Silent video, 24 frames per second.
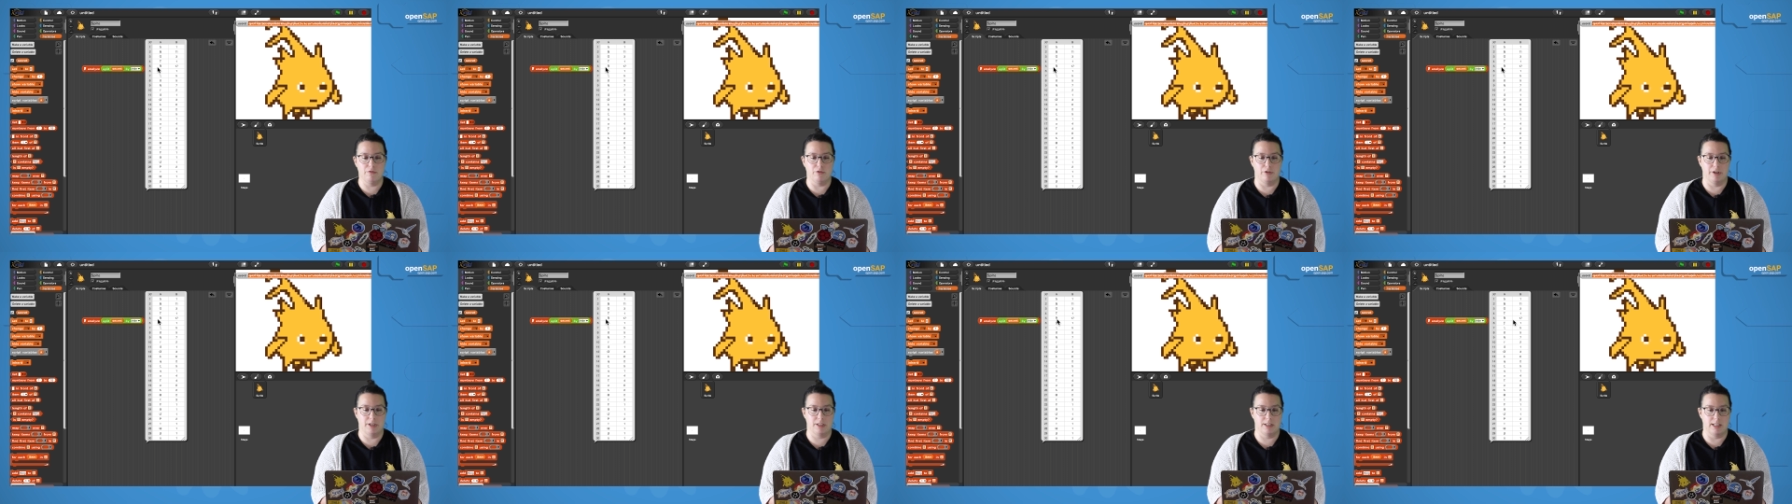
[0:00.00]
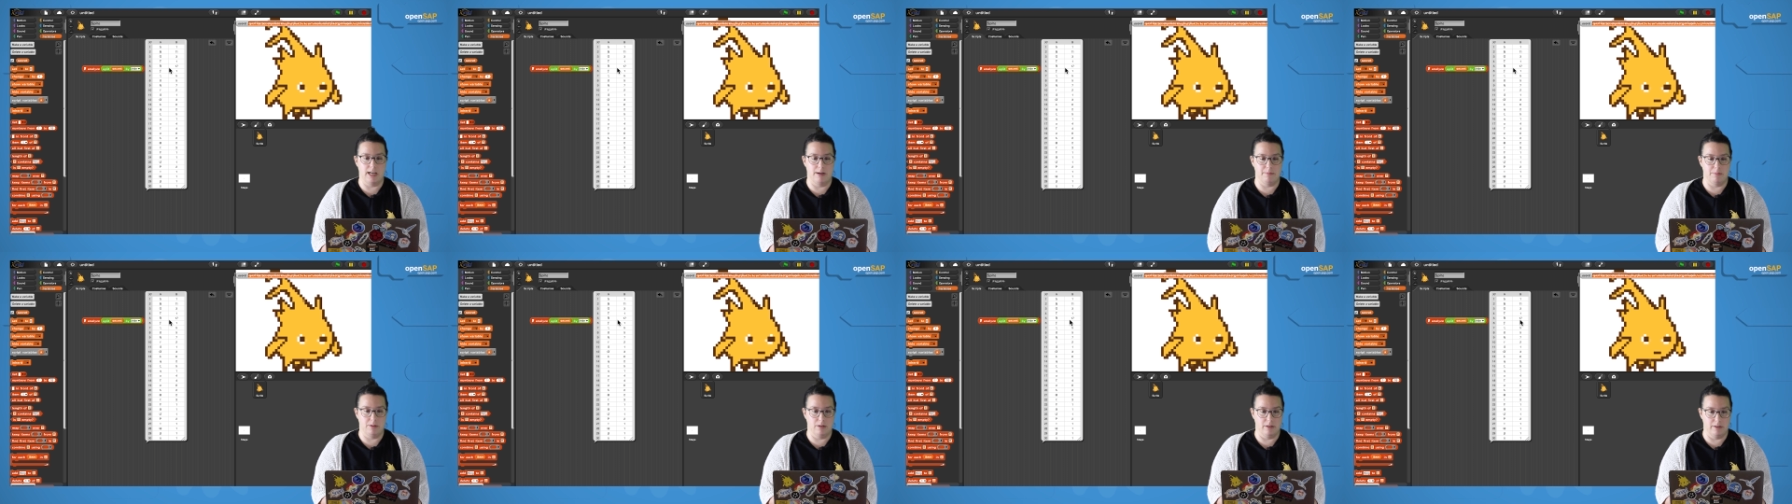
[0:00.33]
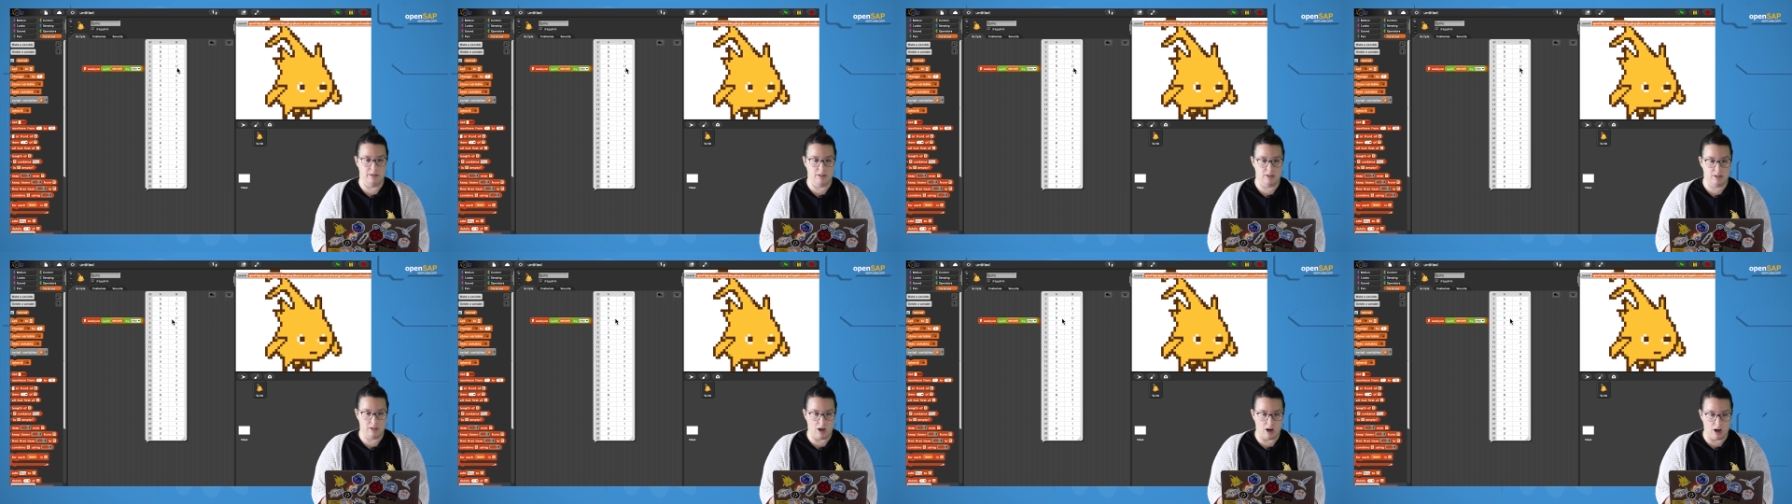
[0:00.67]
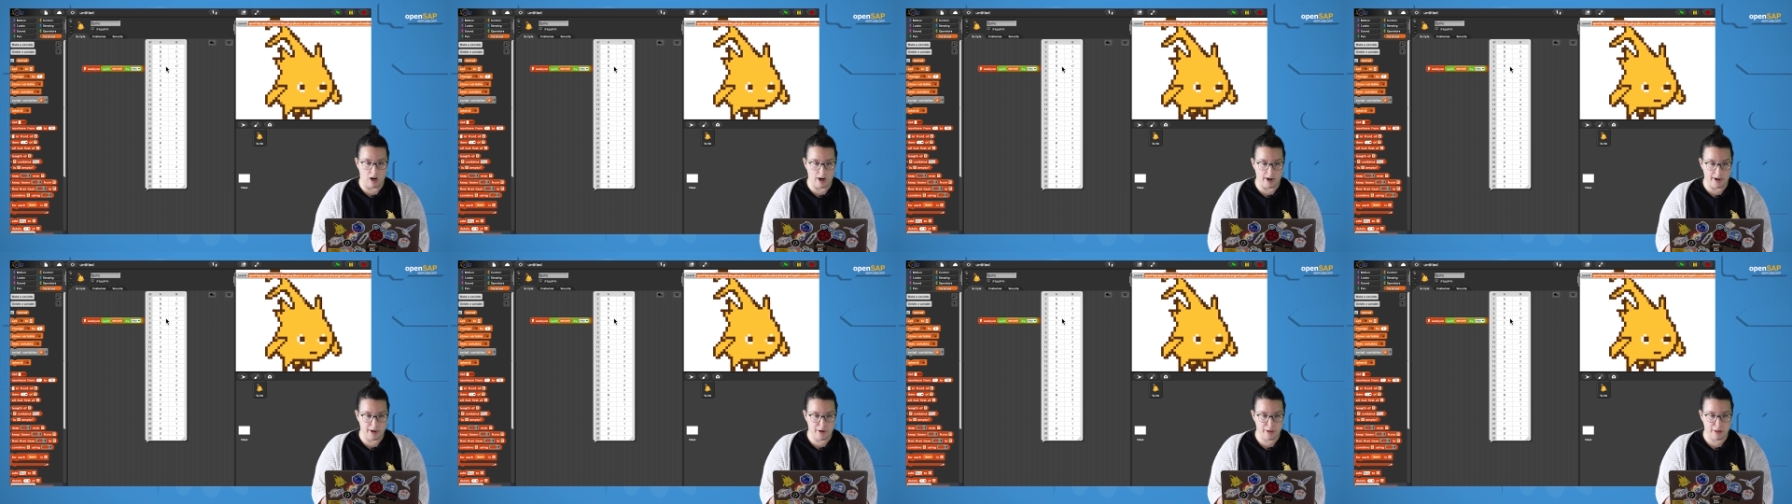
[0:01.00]
For example, this
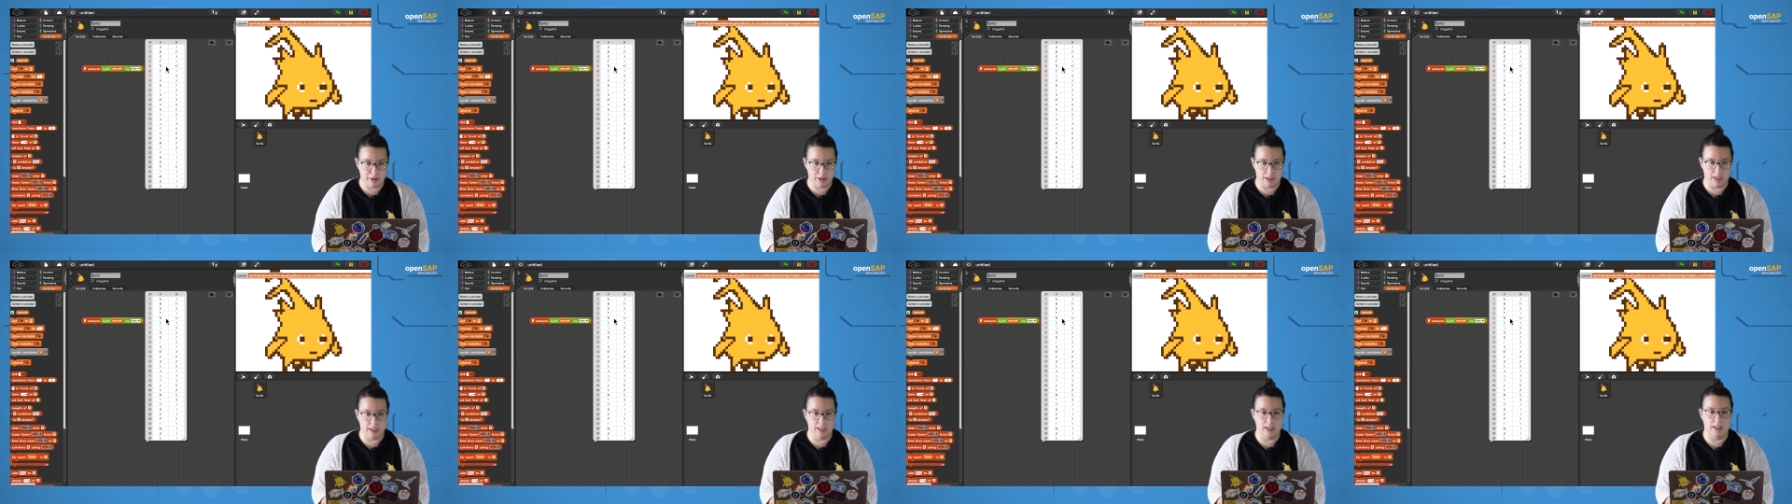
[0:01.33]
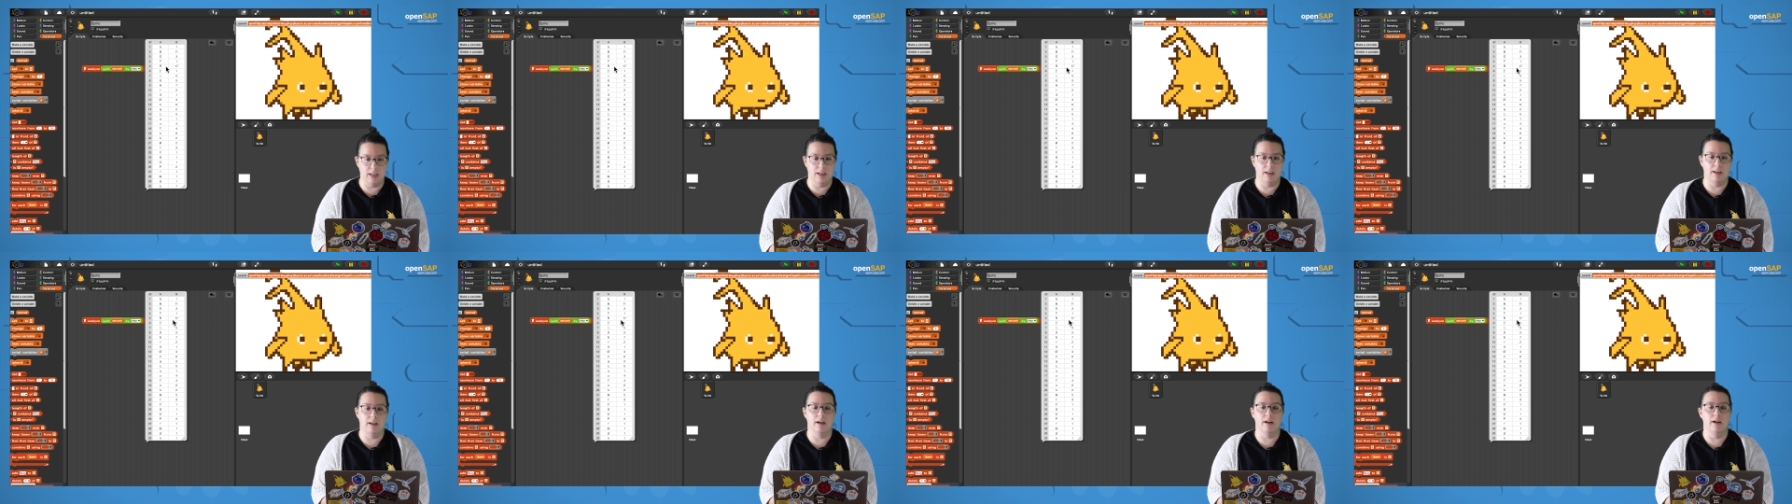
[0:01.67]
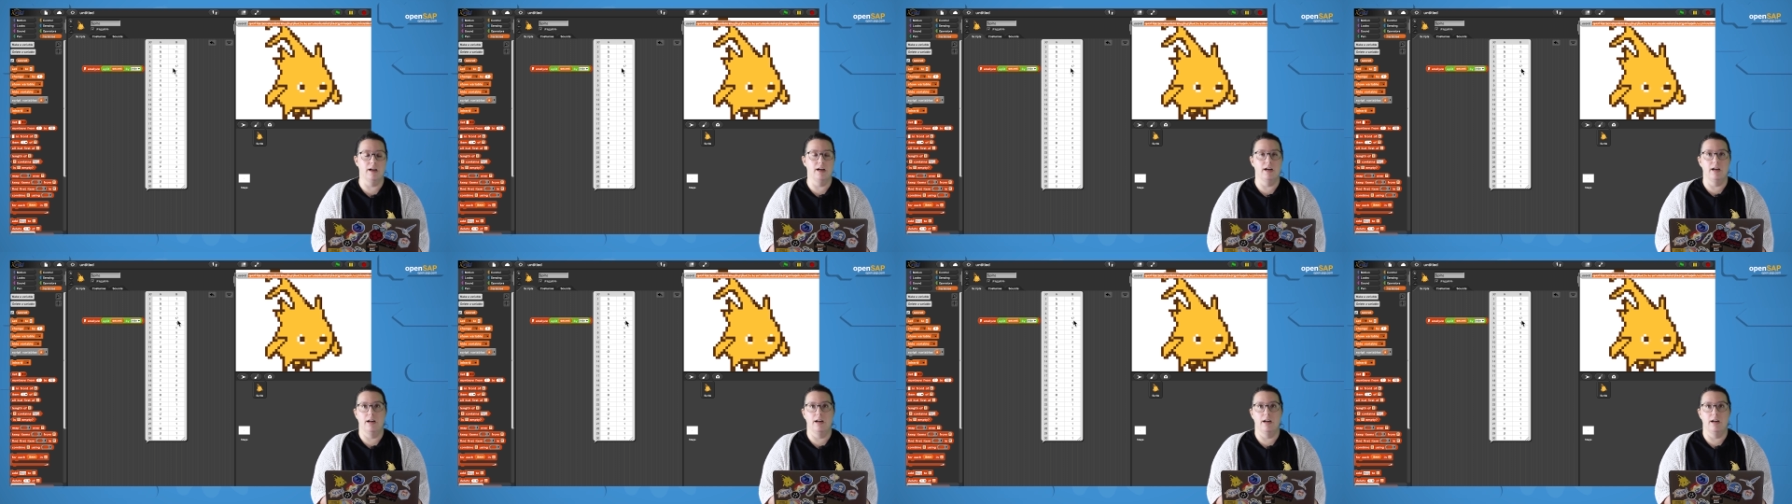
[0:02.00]
R thingy here